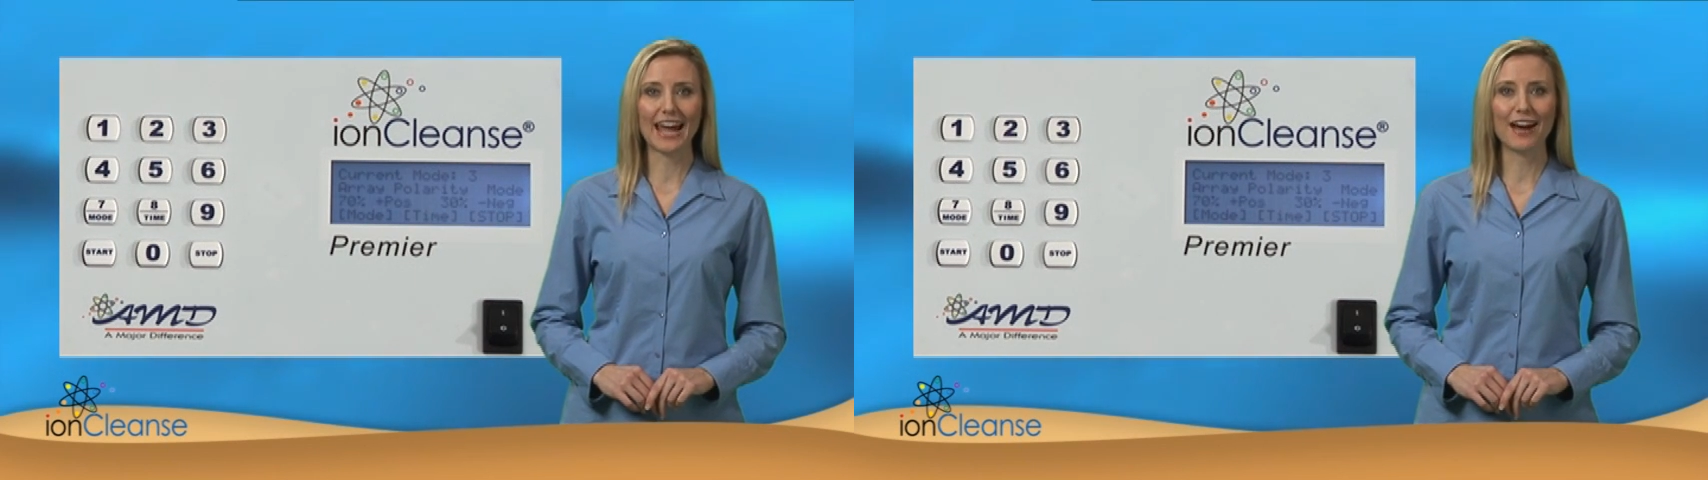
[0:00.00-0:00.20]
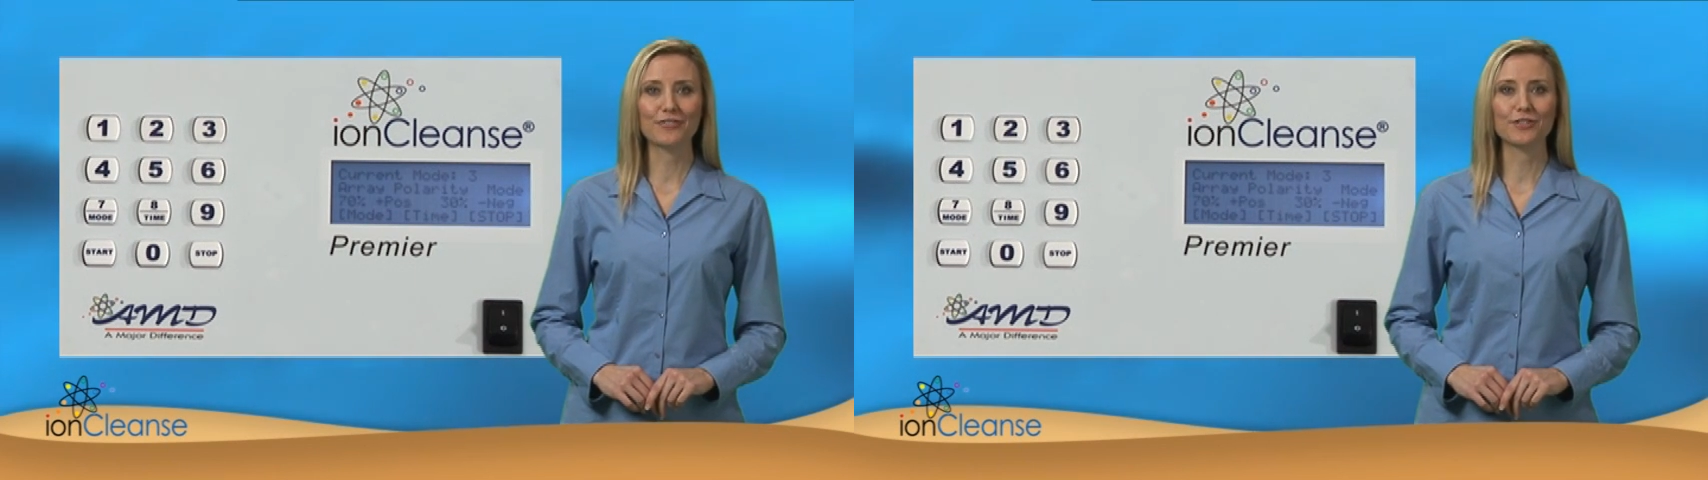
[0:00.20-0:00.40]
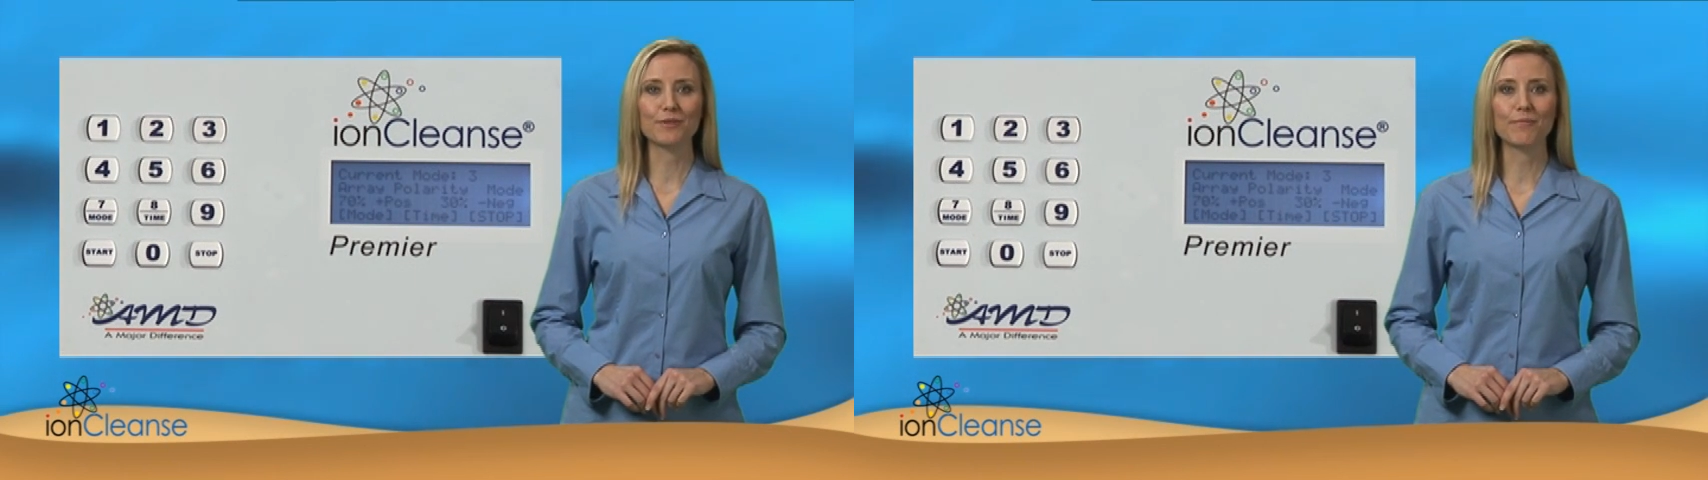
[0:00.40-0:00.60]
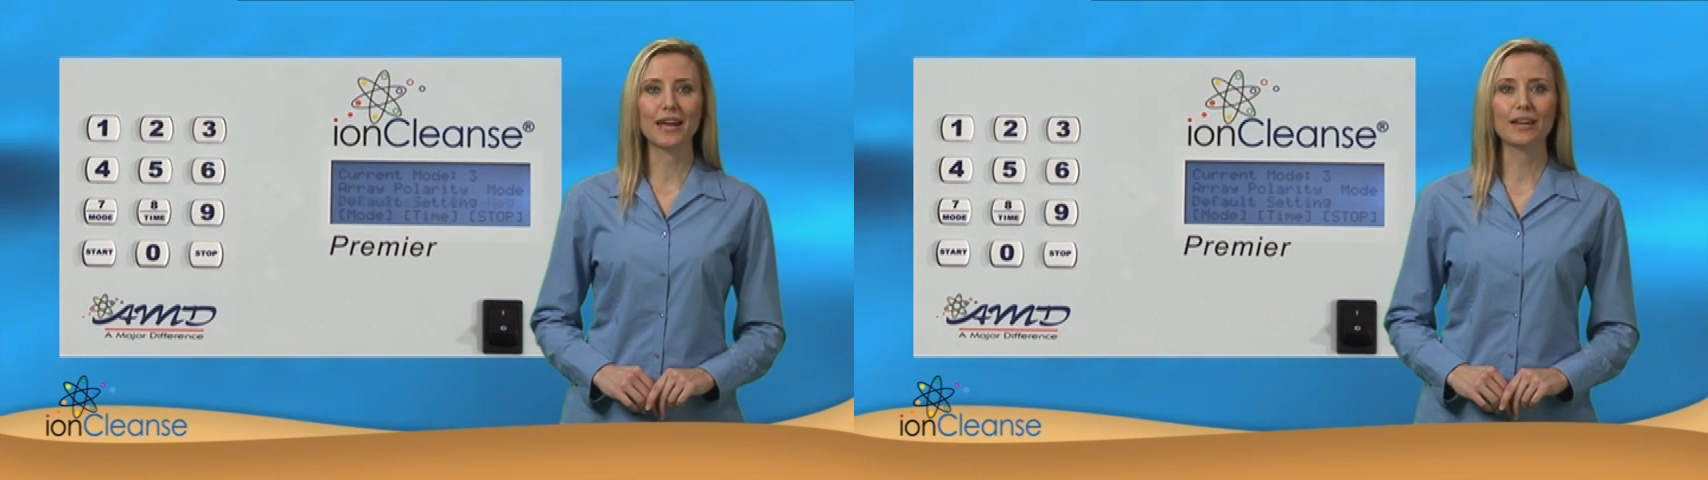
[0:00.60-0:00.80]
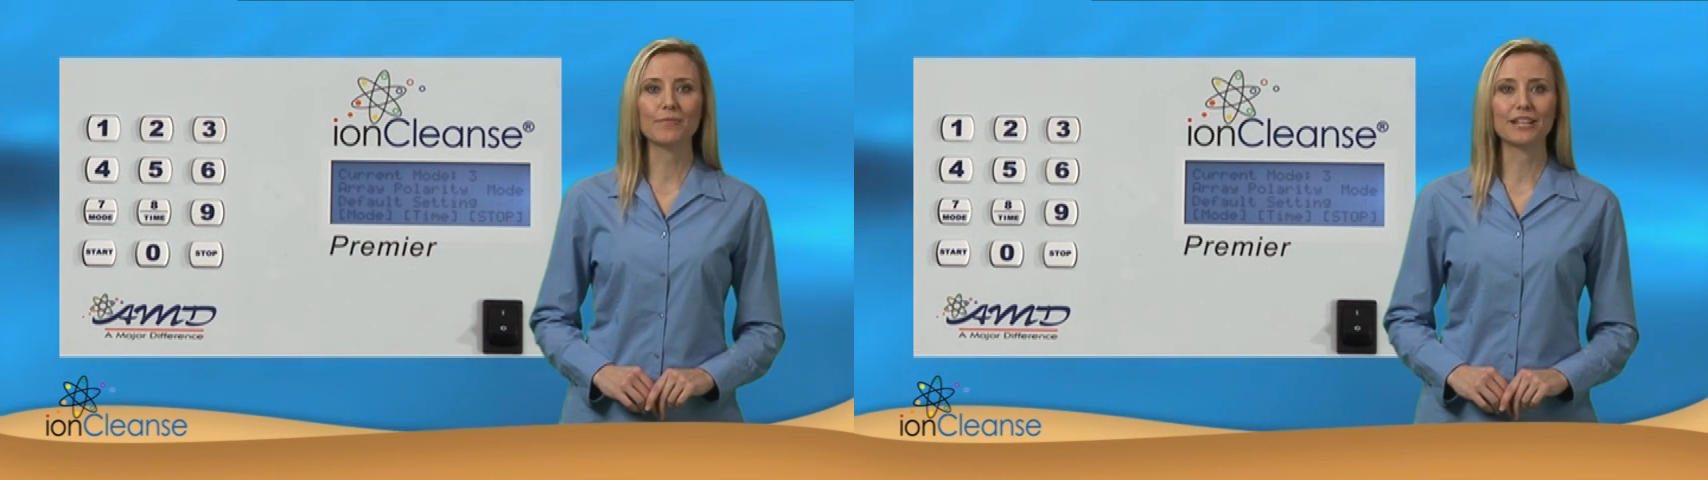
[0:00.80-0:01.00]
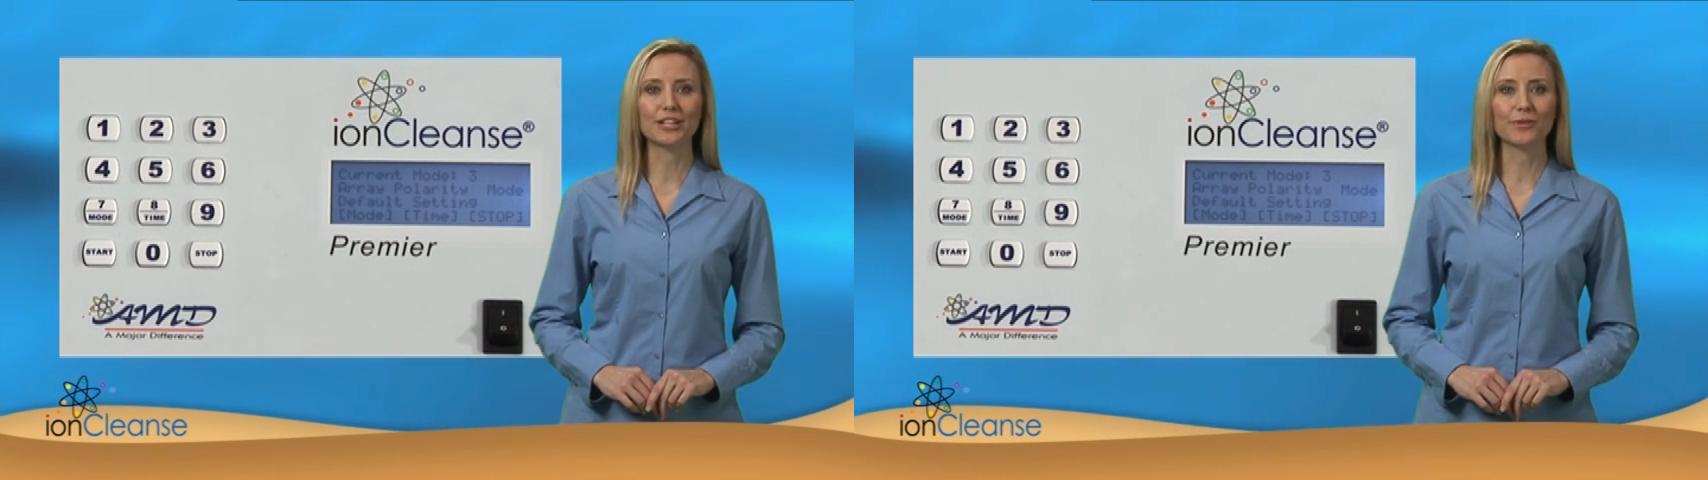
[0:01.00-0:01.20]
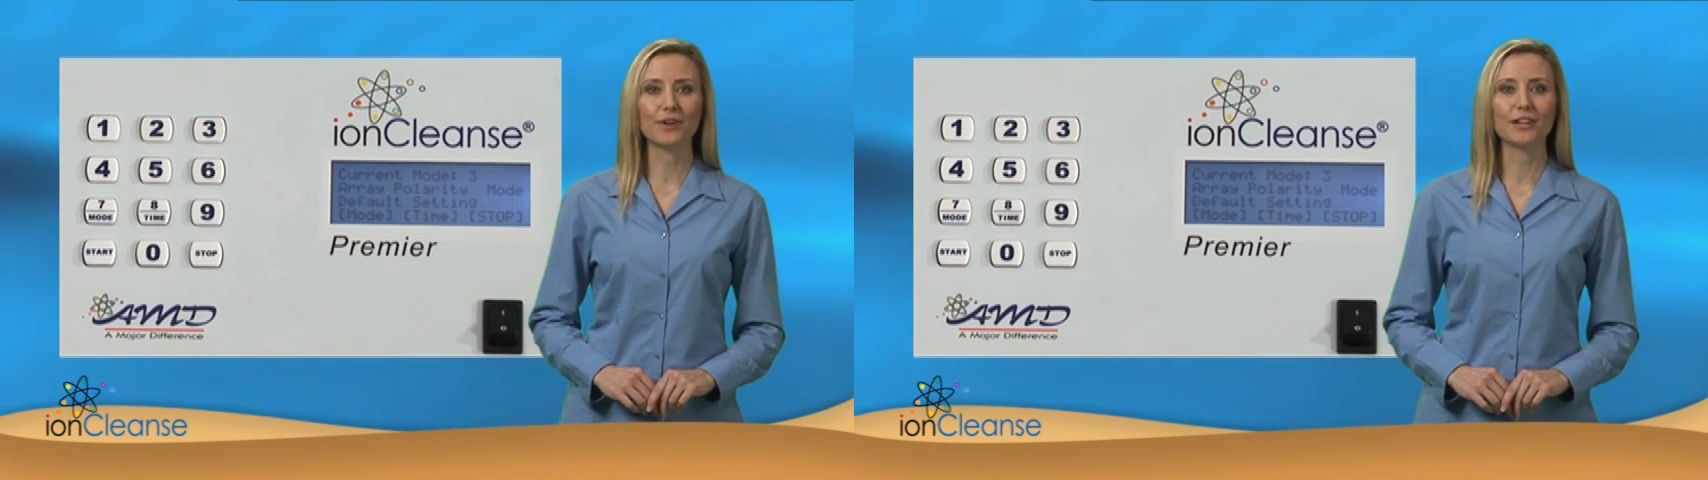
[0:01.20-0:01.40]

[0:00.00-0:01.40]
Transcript: after the main menu,